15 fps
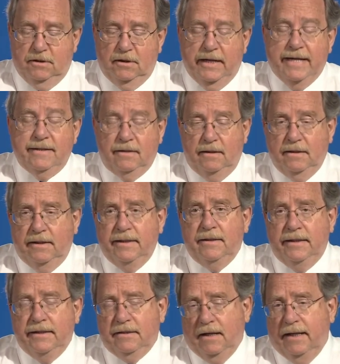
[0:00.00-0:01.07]

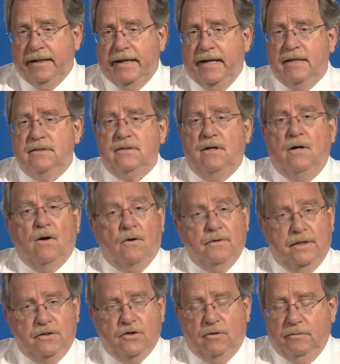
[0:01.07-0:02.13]
N-linked glycans, are
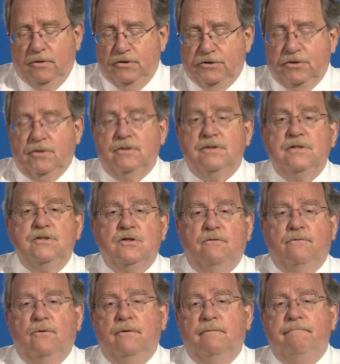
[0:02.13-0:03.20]
they terminal sugars, and so forth.